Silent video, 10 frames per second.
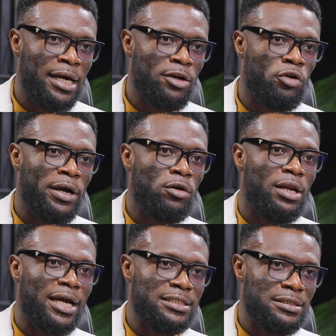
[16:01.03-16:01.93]
that you run your
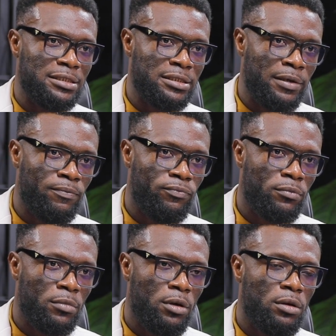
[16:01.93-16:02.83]
legacy system
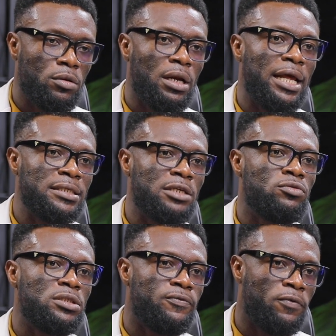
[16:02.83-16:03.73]
not less than
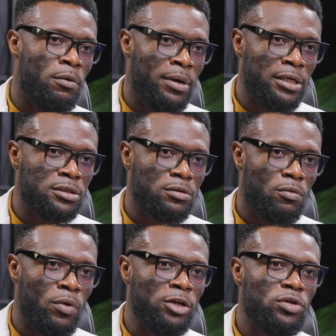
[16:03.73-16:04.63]
24 months.
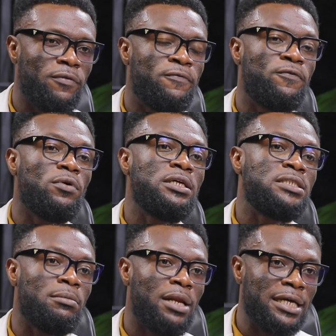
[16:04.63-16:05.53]
Once you are fully
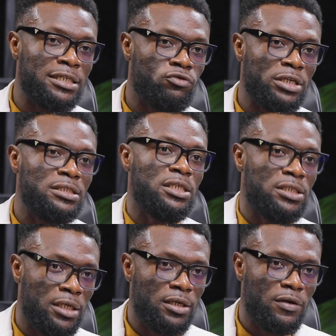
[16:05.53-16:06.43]
stabilized and
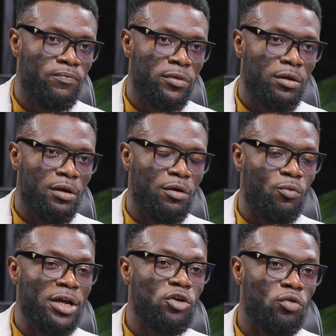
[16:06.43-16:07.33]
transitioned,
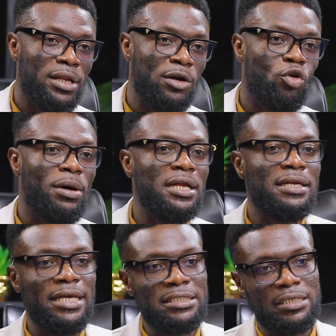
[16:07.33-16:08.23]
when you know that nobody
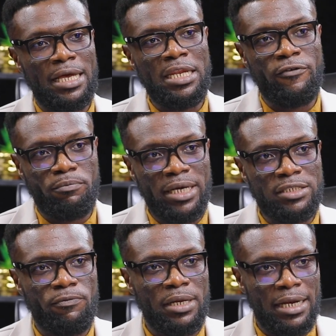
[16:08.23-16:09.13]
needs any
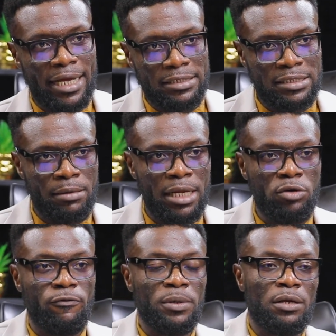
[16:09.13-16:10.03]
information from the legacy system, that
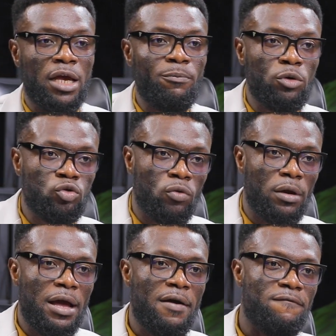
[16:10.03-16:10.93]
you've been able to
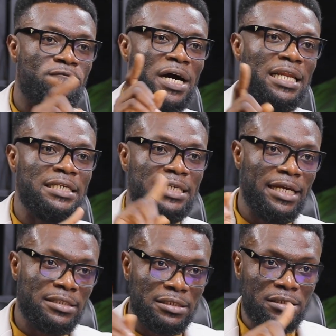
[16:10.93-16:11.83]

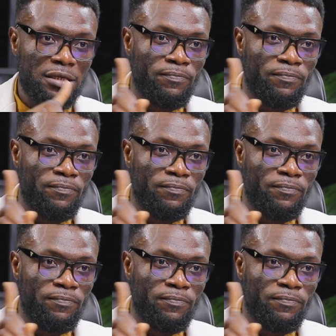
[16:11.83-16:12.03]
validate